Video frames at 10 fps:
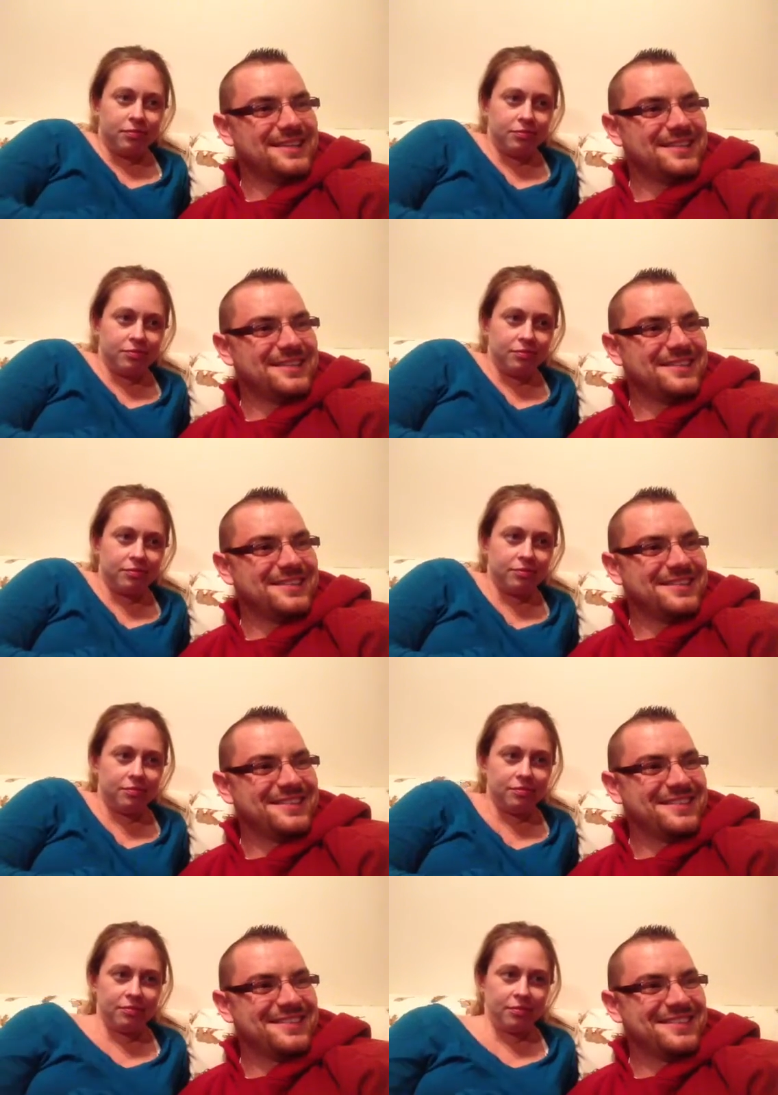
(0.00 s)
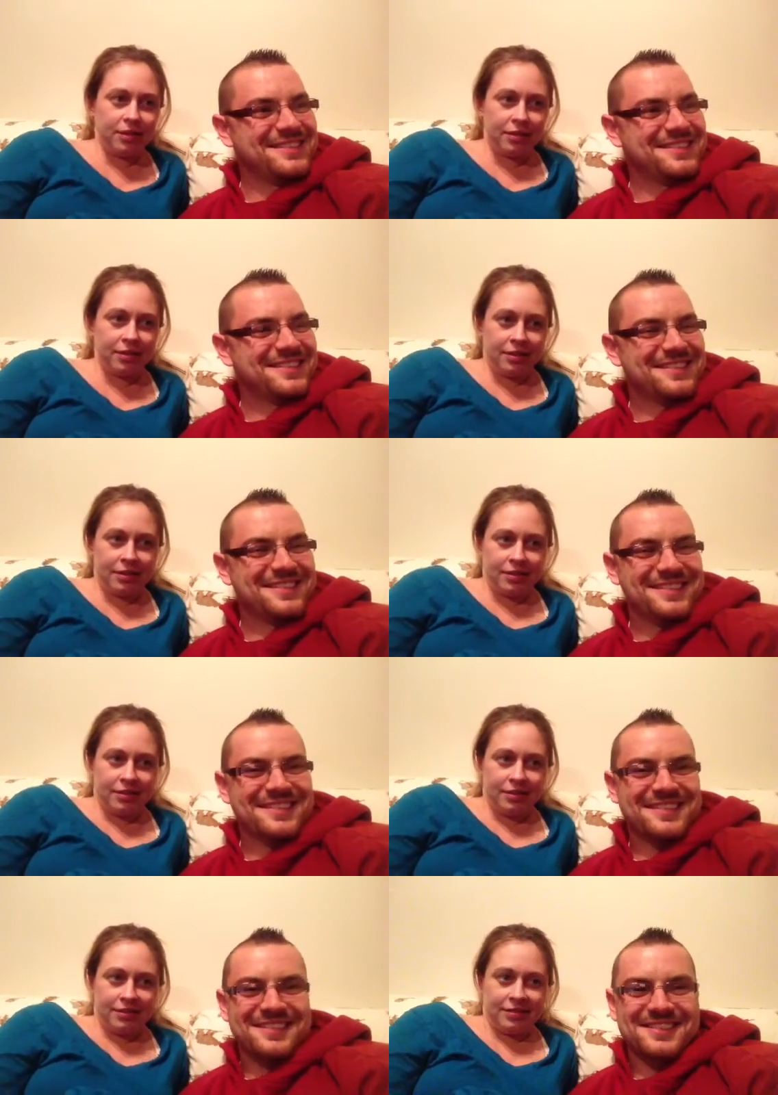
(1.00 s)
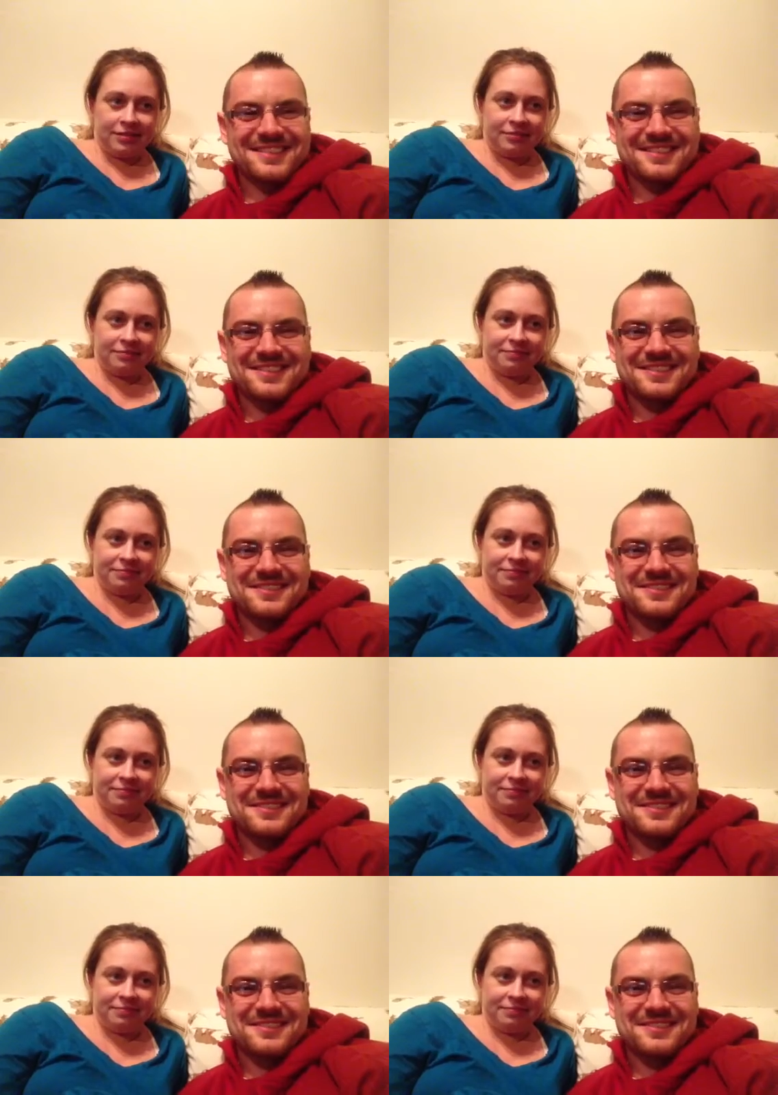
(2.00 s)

No one is speaking in this clip.